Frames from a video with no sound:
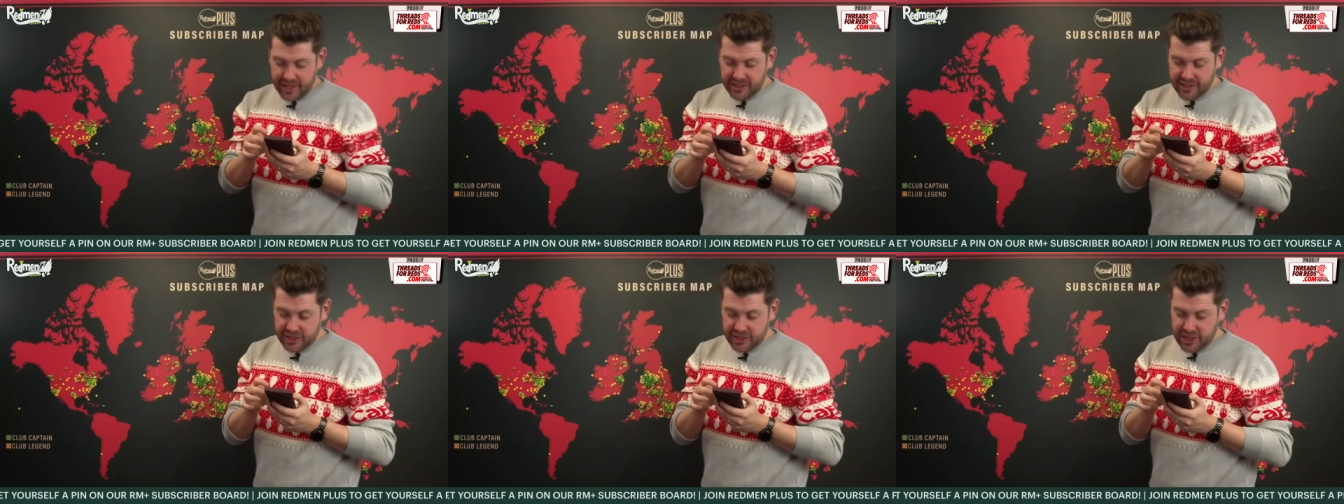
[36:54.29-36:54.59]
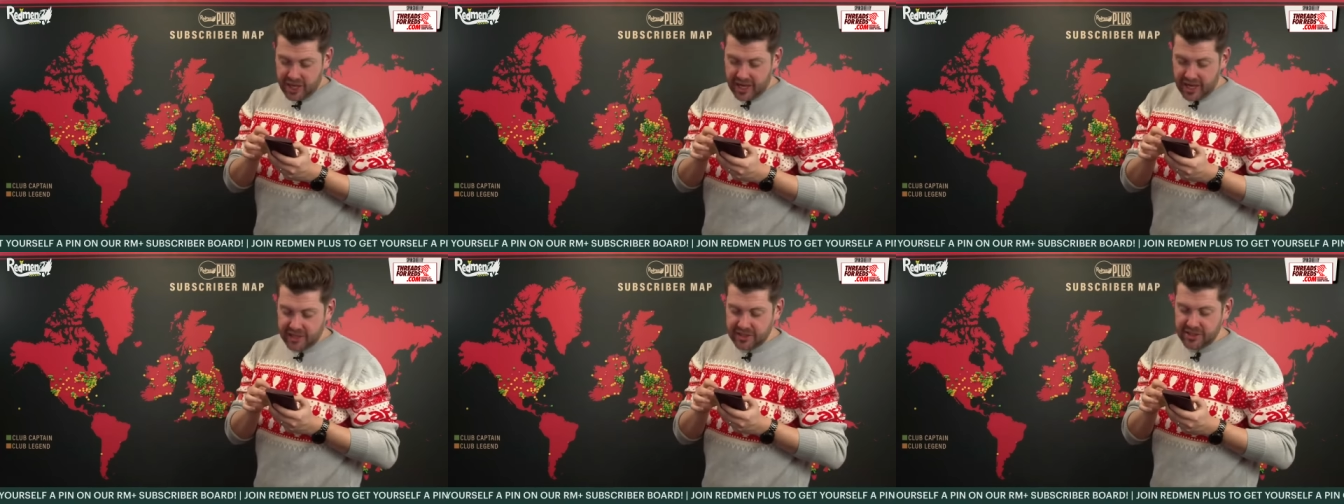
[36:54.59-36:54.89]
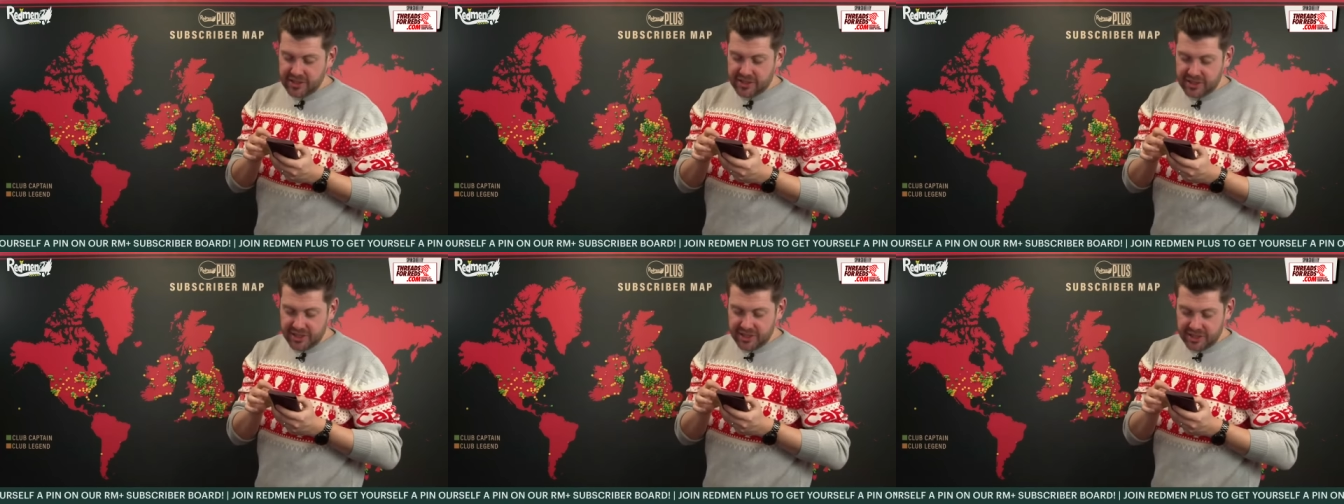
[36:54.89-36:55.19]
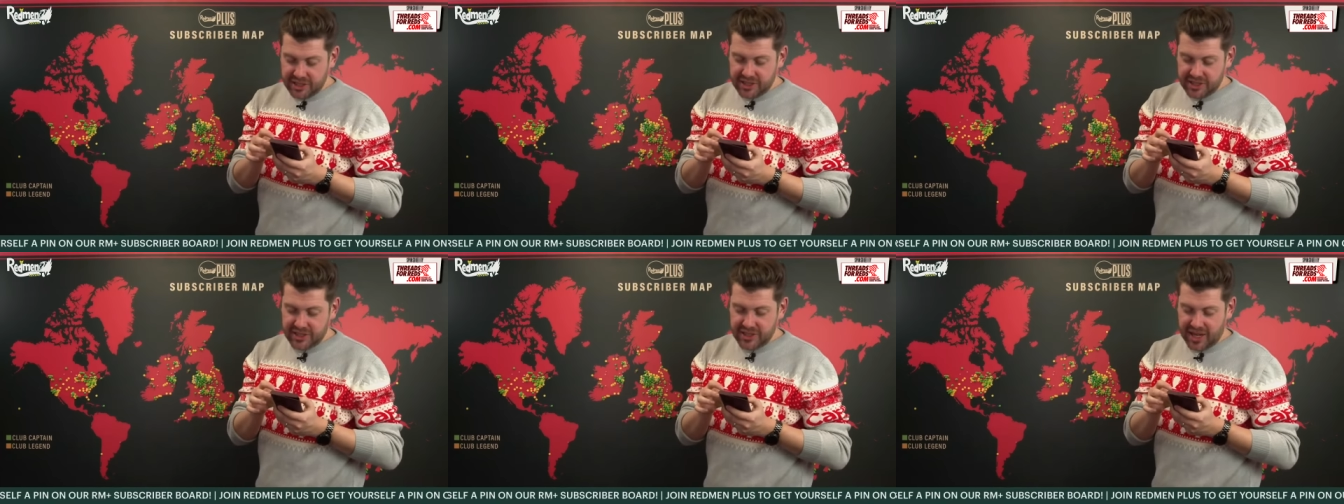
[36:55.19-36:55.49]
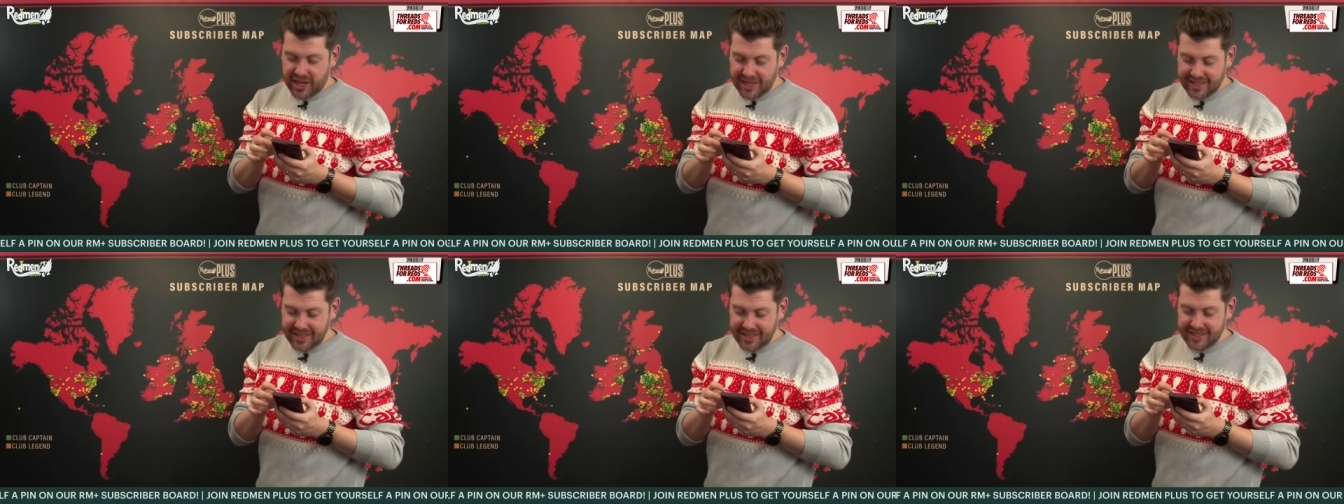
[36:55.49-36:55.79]

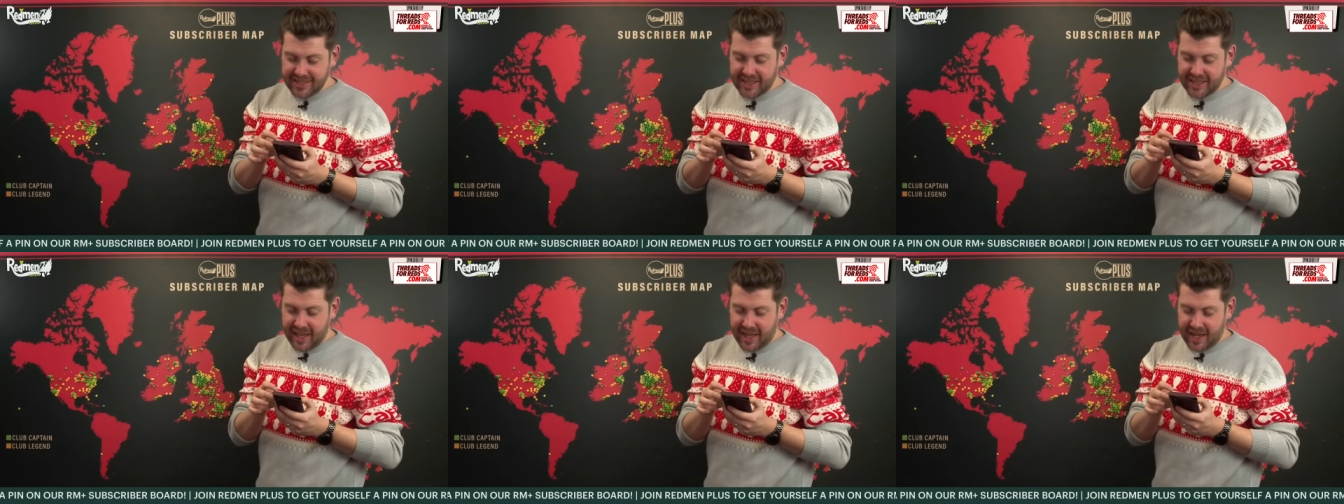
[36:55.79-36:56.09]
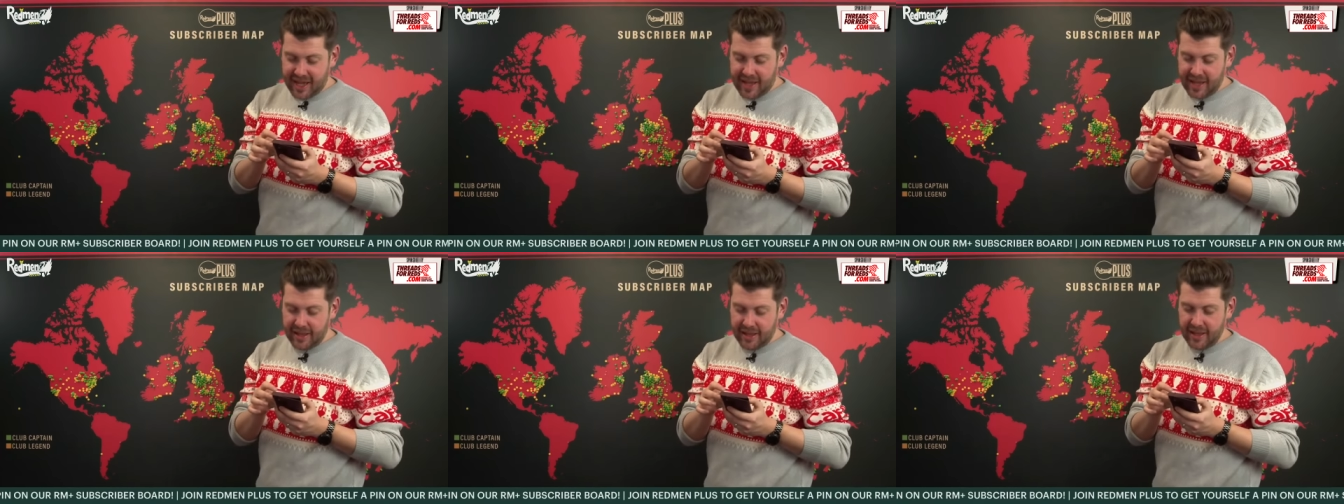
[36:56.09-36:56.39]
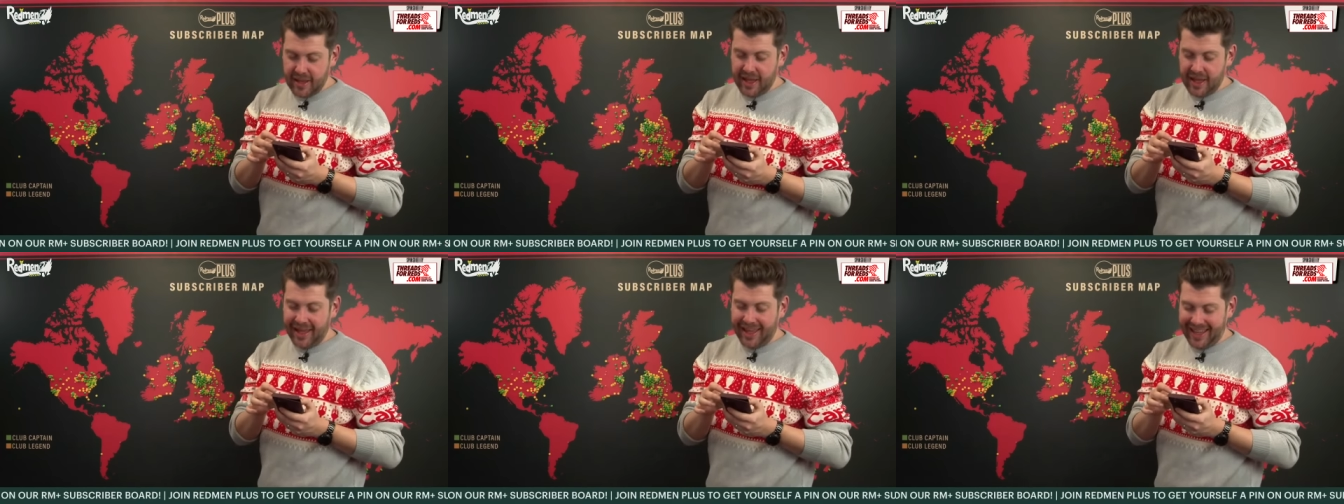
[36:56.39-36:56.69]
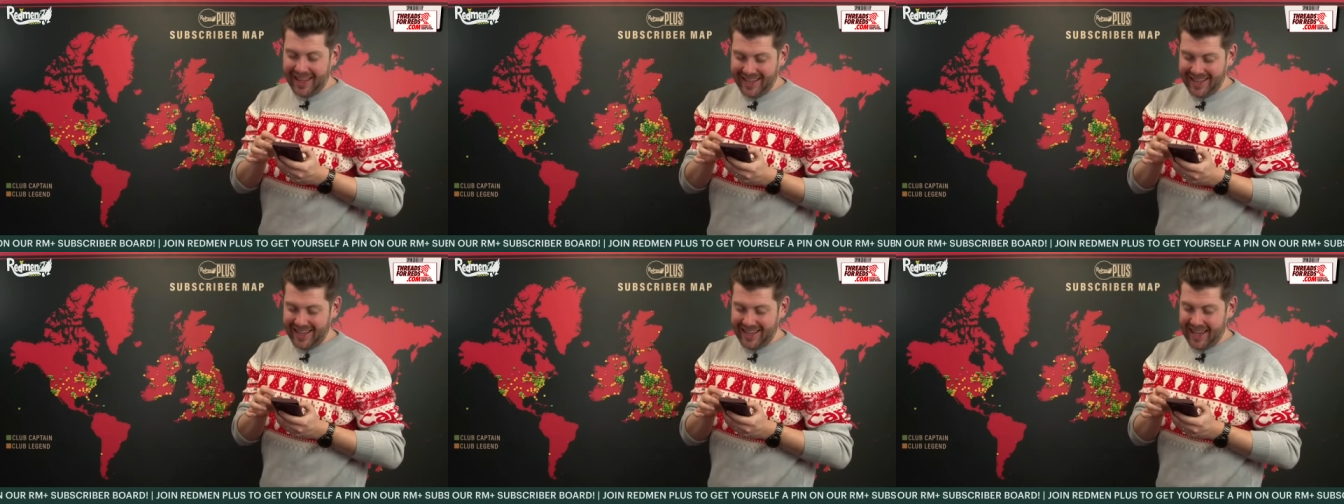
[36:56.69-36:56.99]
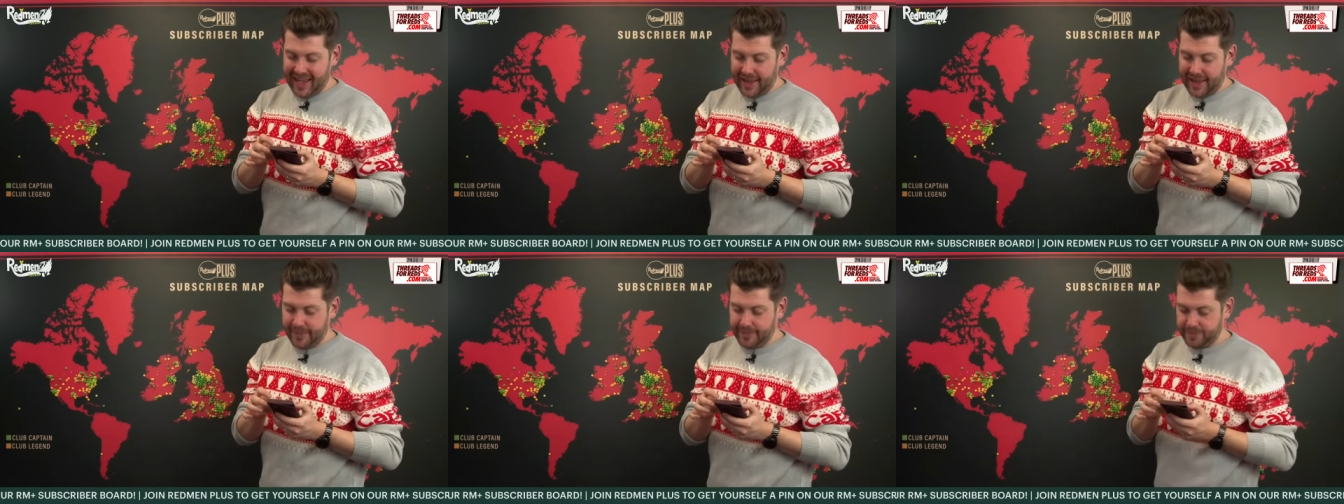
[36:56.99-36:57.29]
Chhattisgarh,
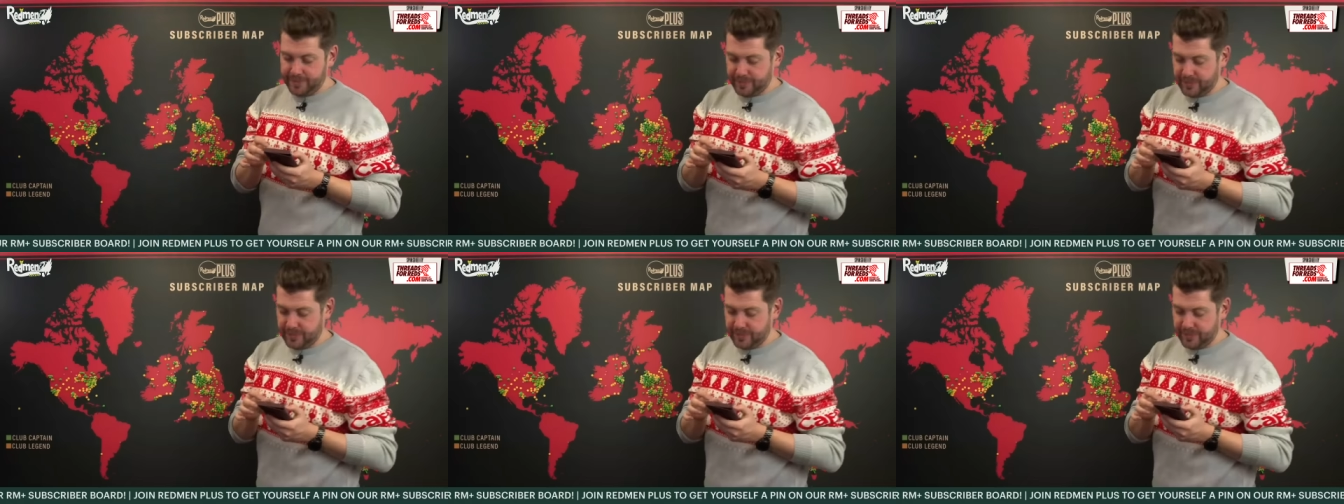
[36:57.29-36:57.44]
India.